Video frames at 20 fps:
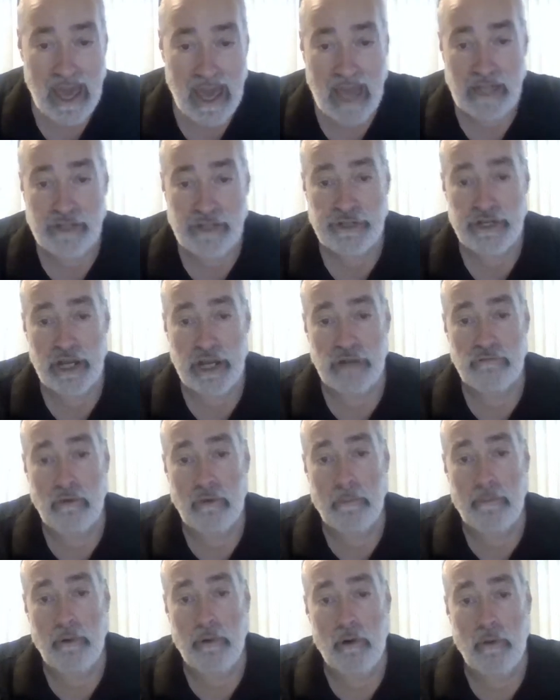and
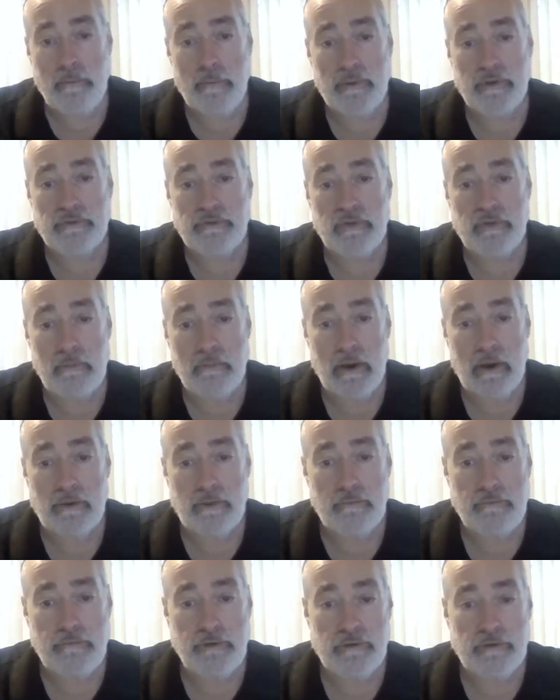general purpose among
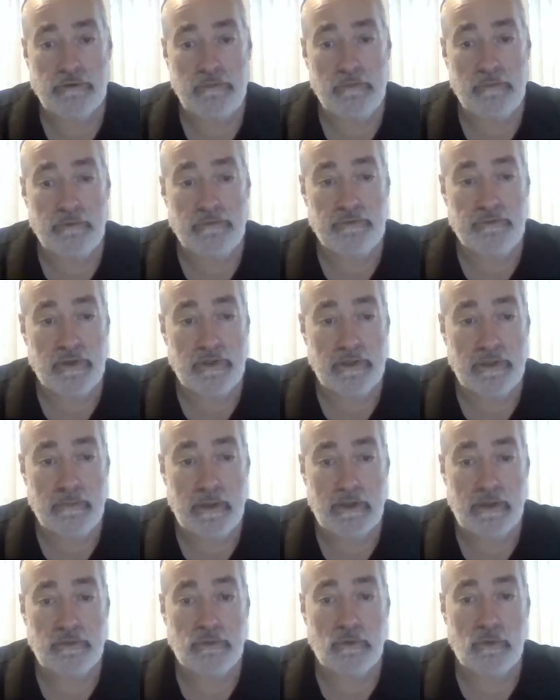the principles
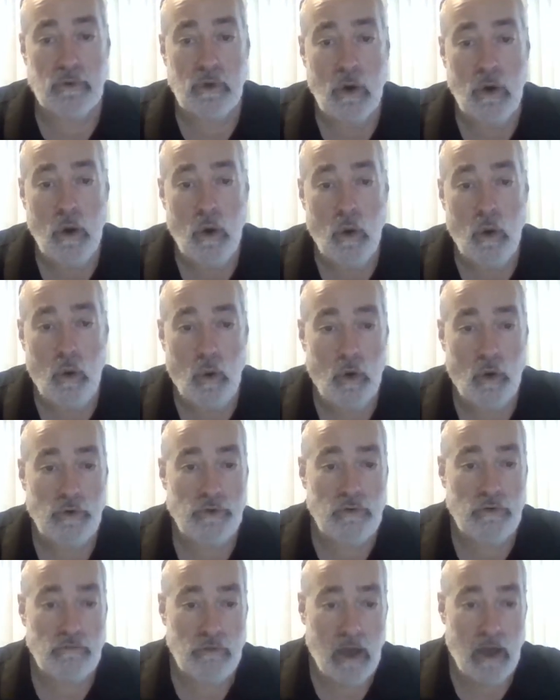fundamental or
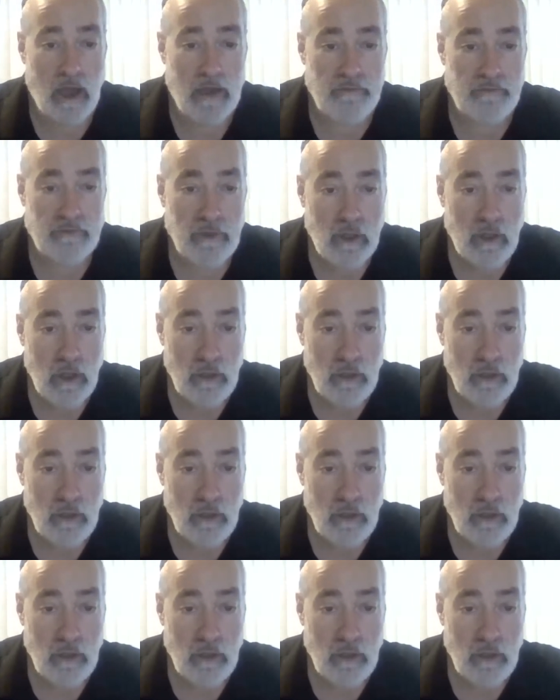derived